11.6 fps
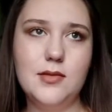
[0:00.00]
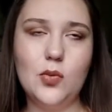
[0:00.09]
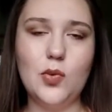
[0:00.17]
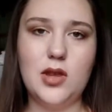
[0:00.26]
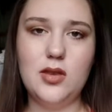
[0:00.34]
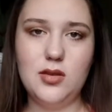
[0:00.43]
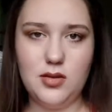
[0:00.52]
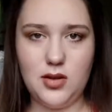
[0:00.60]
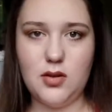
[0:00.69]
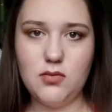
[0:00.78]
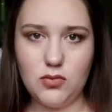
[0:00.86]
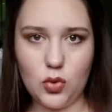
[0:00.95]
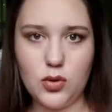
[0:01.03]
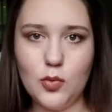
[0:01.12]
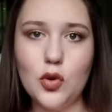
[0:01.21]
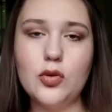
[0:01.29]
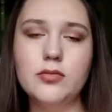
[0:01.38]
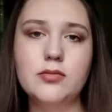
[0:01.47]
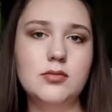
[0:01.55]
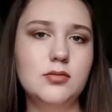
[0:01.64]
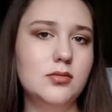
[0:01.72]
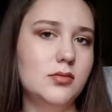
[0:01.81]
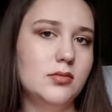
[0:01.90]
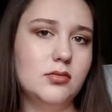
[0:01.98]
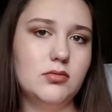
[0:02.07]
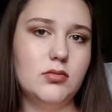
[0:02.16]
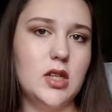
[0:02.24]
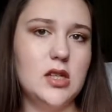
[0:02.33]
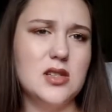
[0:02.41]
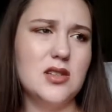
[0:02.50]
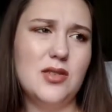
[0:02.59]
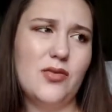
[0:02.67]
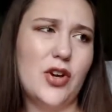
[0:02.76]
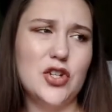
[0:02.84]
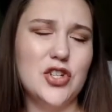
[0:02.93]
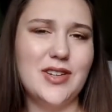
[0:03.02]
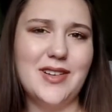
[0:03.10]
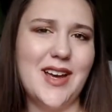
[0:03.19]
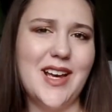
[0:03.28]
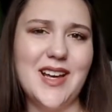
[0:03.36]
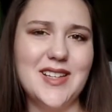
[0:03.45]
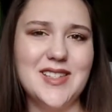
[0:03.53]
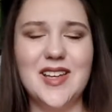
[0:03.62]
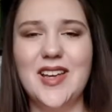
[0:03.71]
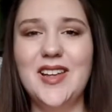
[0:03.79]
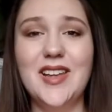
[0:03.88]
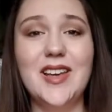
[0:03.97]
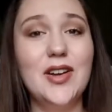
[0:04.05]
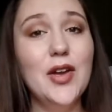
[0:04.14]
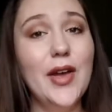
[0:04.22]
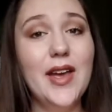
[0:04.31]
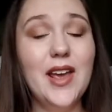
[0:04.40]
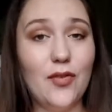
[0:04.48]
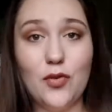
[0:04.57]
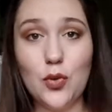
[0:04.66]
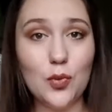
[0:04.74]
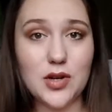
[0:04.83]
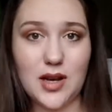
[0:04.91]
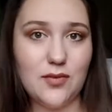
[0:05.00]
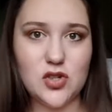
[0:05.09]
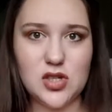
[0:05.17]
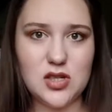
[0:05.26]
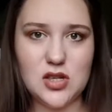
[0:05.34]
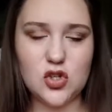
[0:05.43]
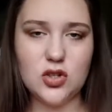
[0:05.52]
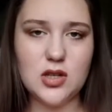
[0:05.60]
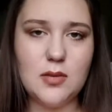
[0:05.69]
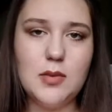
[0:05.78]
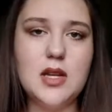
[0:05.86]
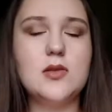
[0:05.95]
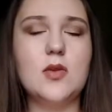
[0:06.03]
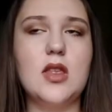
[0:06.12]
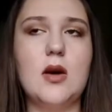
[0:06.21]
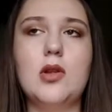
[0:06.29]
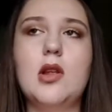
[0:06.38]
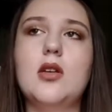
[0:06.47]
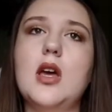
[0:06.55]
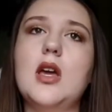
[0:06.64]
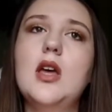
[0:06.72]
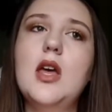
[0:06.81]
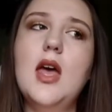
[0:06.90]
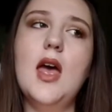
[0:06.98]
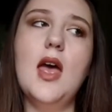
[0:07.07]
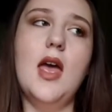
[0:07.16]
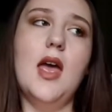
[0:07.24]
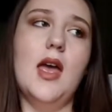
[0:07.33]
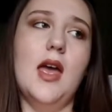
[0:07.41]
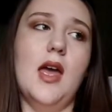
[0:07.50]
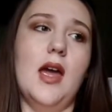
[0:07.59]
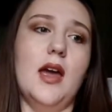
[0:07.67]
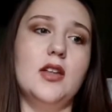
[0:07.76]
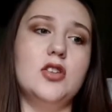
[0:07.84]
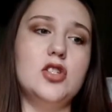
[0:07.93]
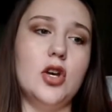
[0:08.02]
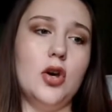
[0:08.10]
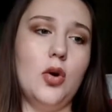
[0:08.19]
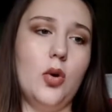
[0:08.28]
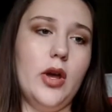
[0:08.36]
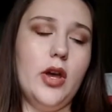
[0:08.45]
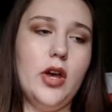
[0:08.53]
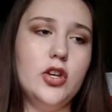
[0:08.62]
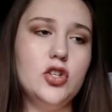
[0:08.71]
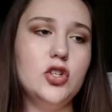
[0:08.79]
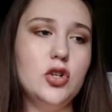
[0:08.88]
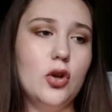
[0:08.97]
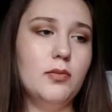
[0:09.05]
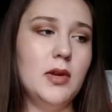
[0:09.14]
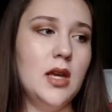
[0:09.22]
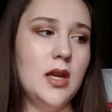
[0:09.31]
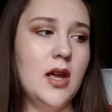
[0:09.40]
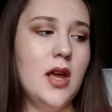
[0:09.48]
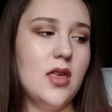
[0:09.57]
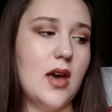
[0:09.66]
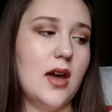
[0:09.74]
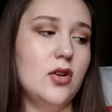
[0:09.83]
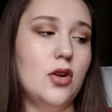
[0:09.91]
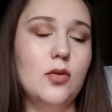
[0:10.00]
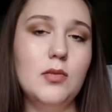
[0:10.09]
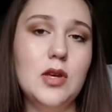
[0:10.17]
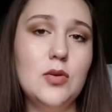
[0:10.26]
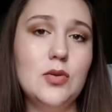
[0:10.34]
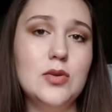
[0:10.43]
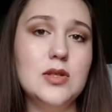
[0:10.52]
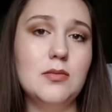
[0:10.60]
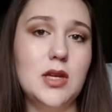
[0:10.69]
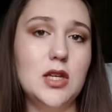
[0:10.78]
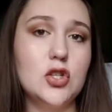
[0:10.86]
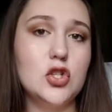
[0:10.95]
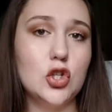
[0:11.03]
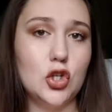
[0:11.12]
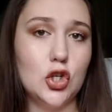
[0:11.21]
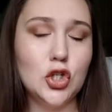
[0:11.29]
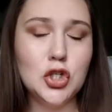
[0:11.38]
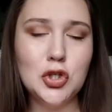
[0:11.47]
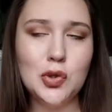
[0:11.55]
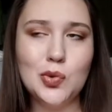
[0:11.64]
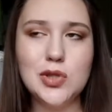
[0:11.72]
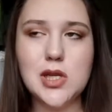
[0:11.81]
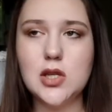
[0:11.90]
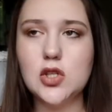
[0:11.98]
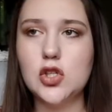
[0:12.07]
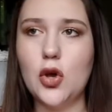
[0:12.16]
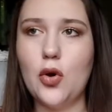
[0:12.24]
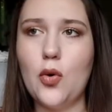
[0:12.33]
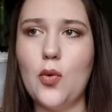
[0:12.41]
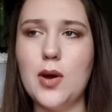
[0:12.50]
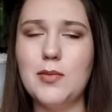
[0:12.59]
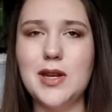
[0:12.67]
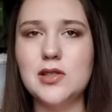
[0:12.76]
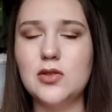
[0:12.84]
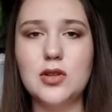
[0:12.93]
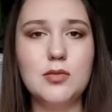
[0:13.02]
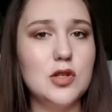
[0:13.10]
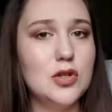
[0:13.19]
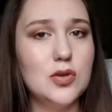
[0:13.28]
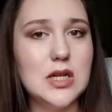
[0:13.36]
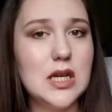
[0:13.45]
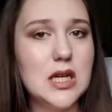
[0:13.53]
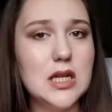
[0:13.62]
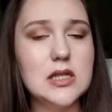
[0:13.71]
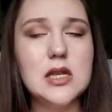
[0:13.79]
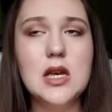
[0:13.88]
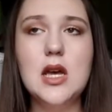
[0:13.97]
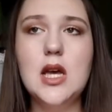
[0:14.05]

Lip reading: with, you know, normal insulin function, I guess, and then if you were to have gestational diabetes, what that would look like. And so she told me that no news means good news, and so, I mean, it's only been 2 days,